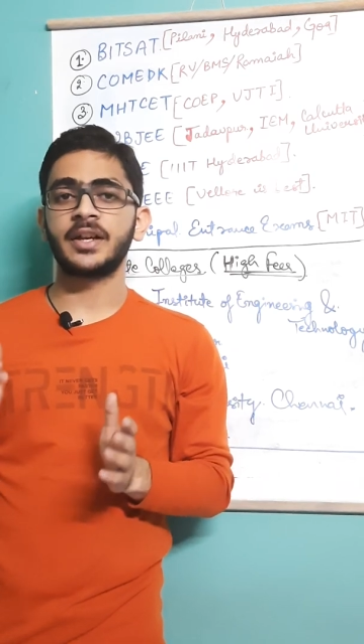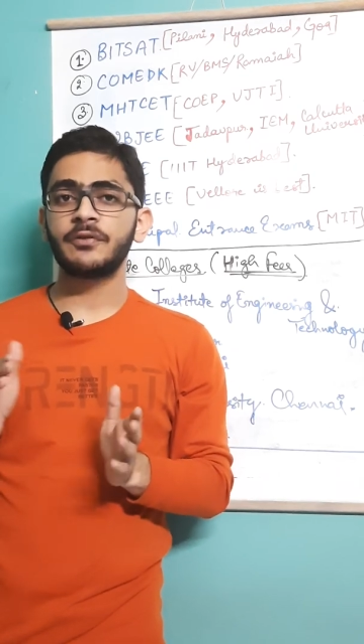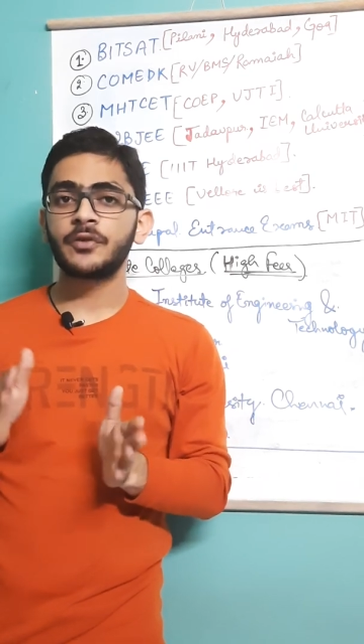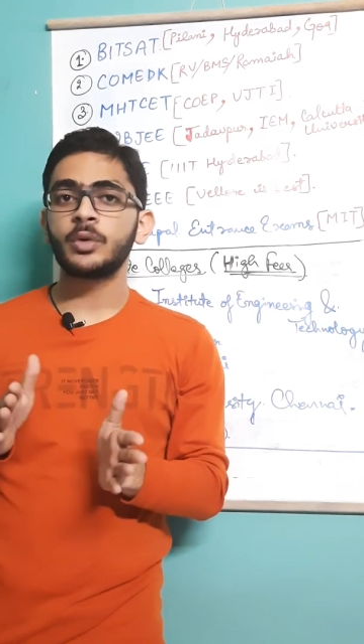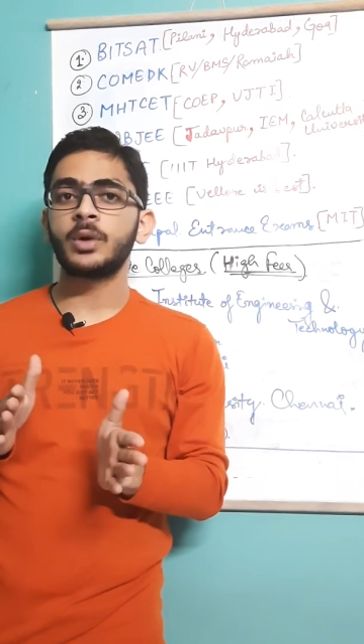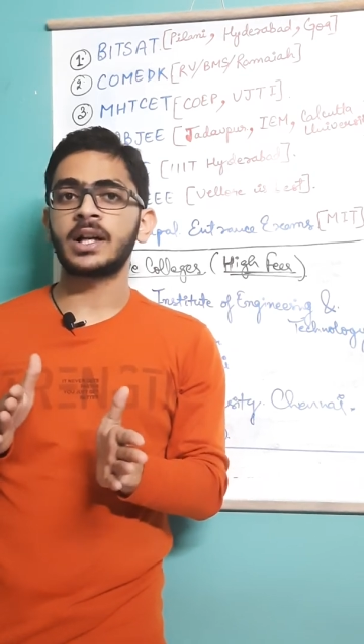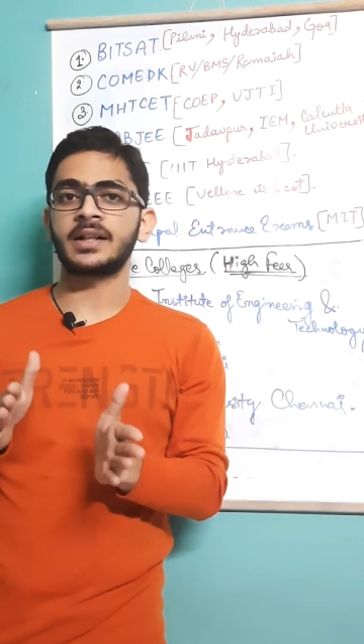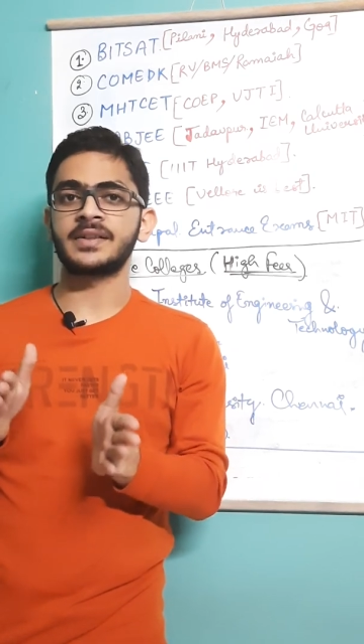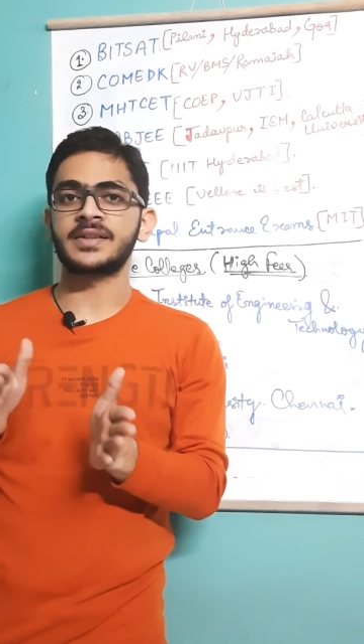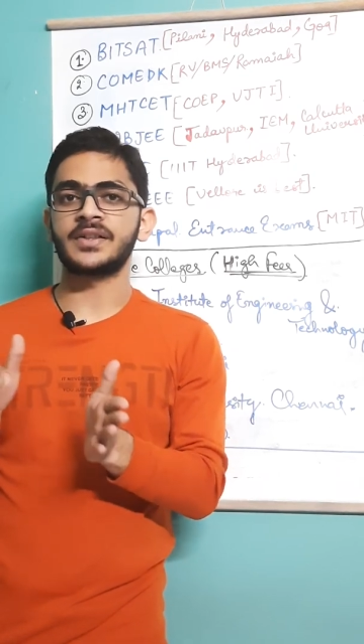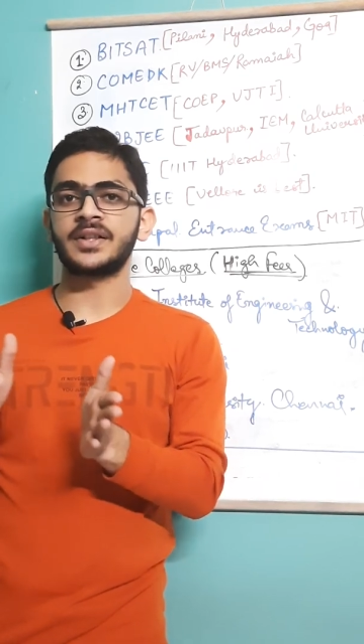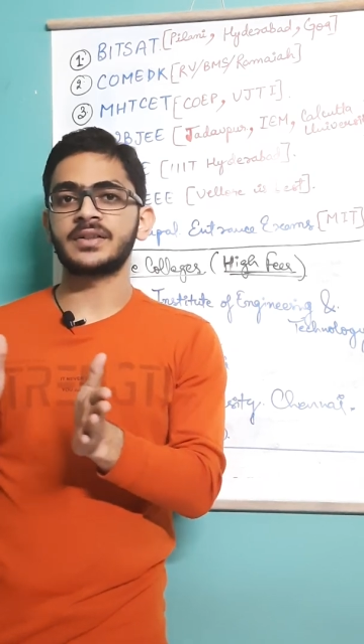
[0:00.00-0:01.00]
if you are
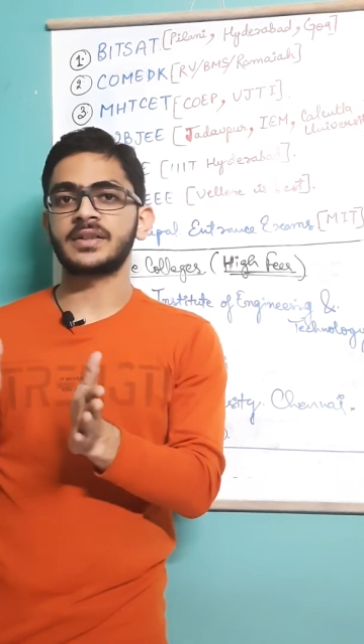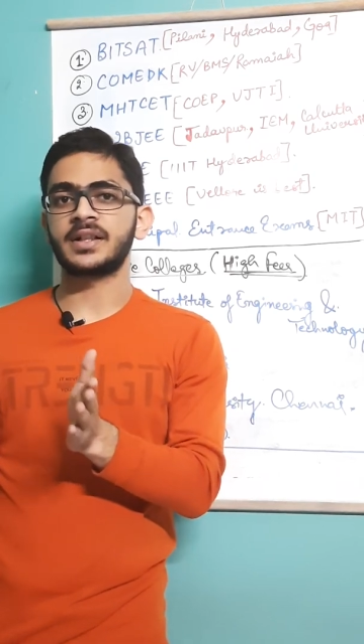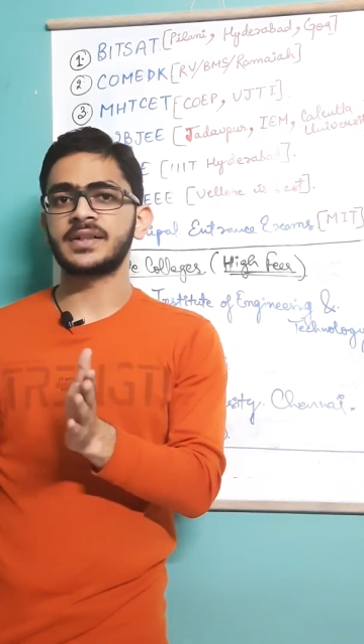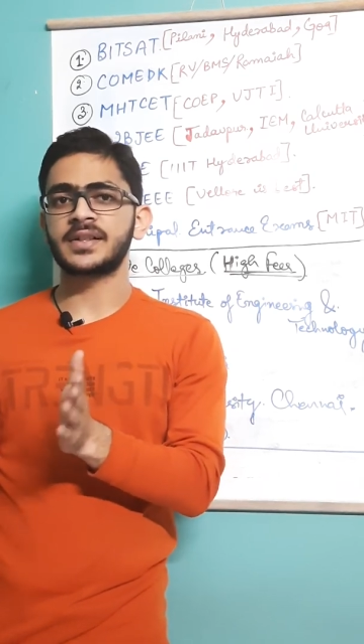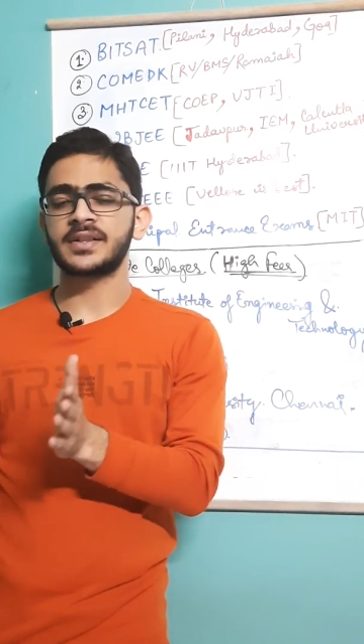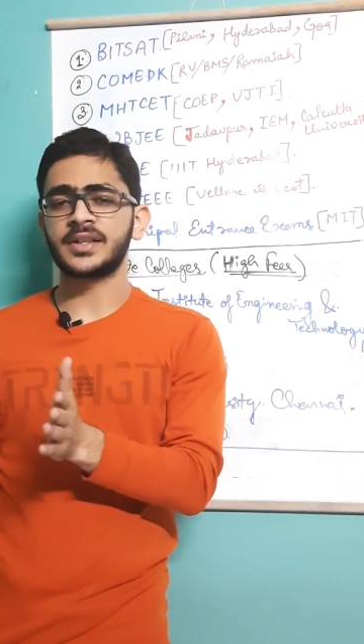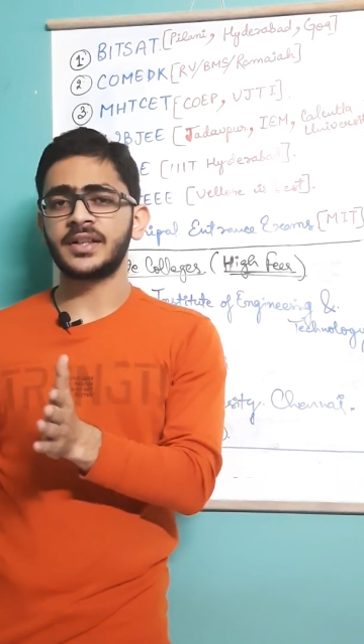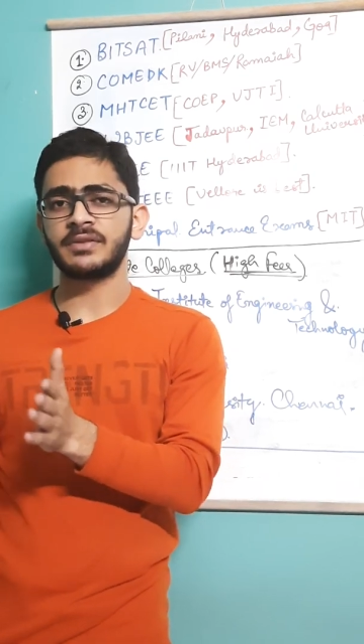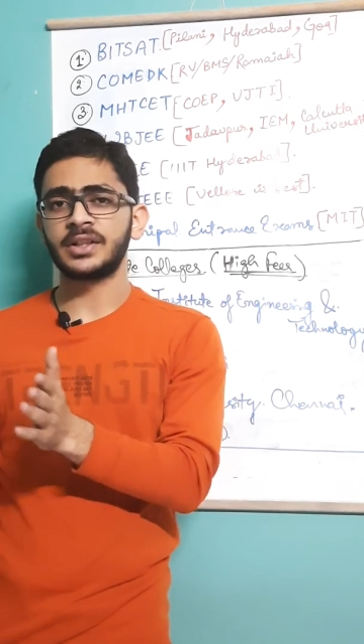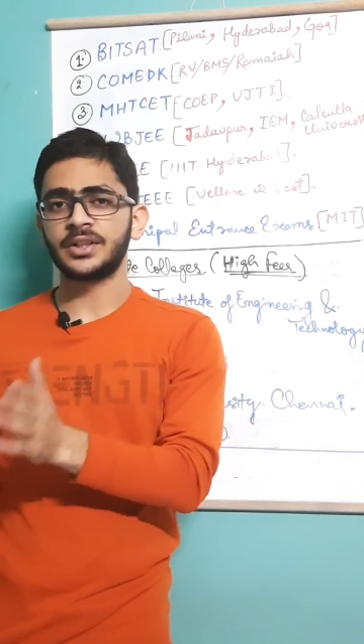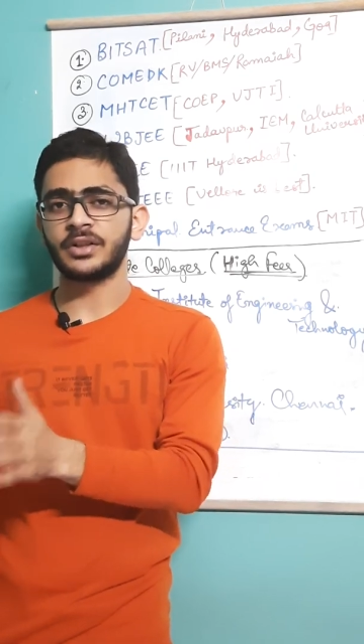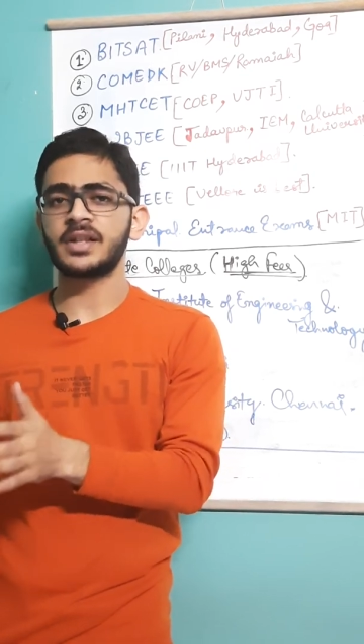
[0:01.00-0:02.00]
consistent
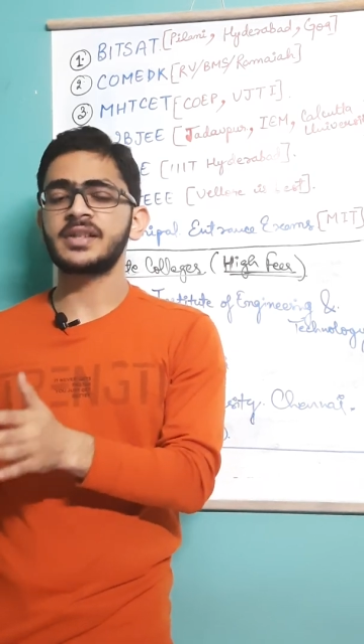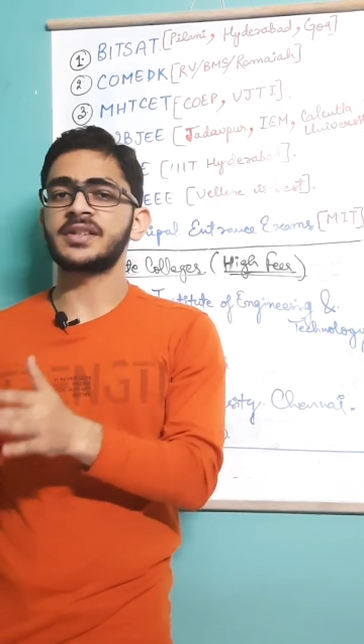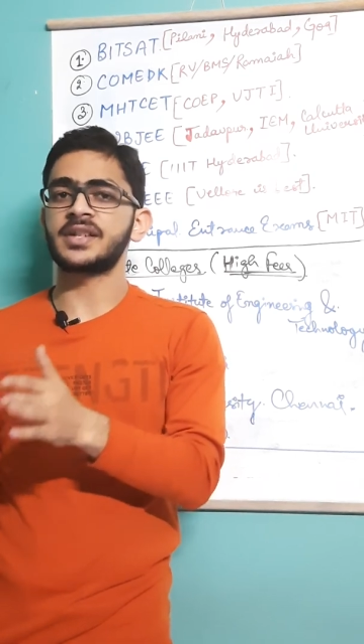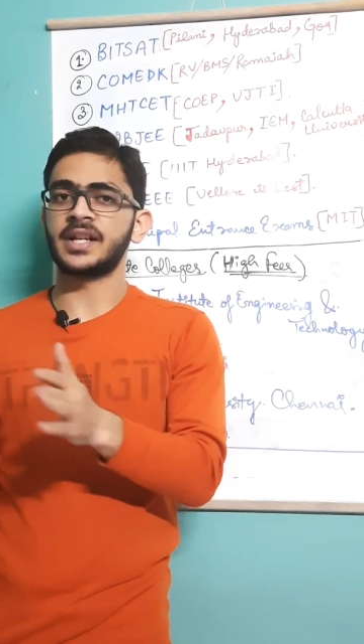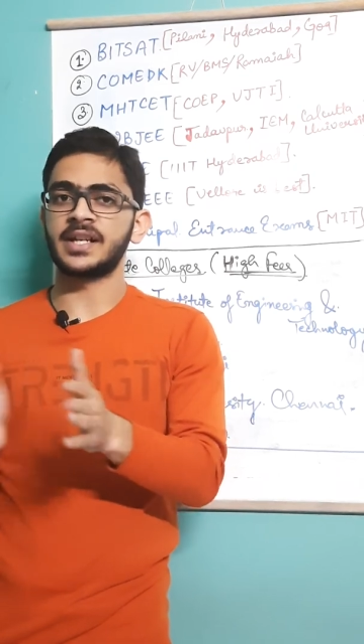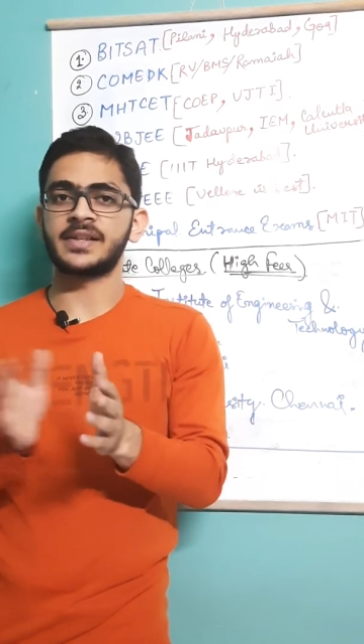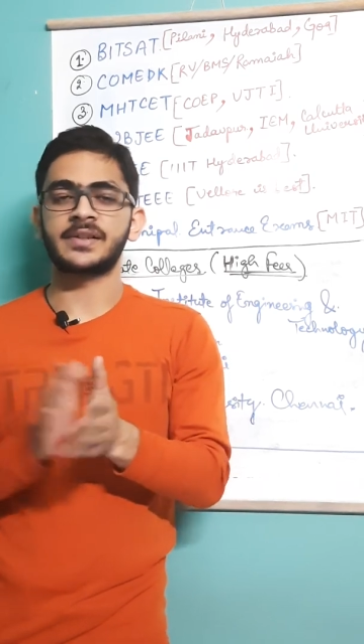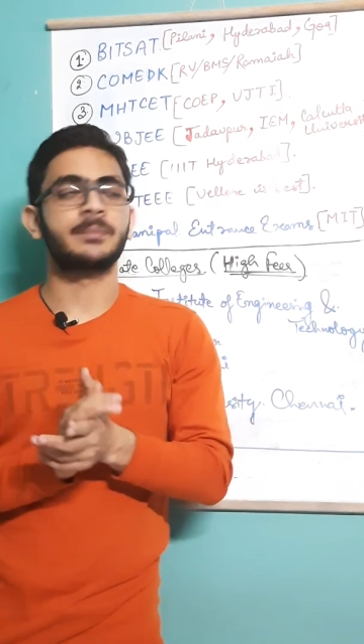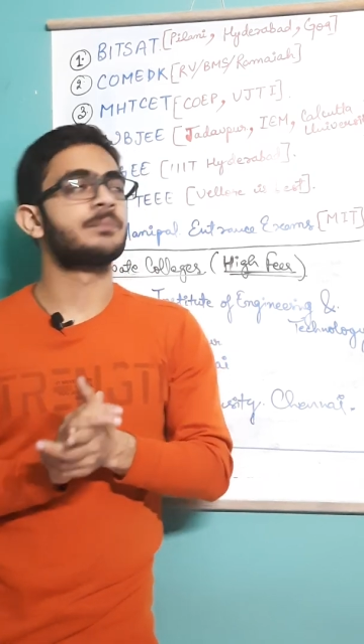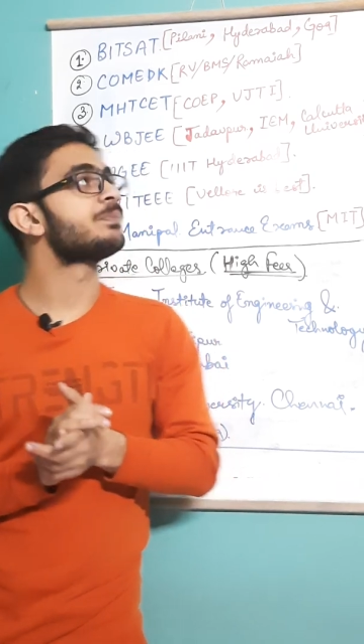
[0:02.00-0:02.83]
with your studies.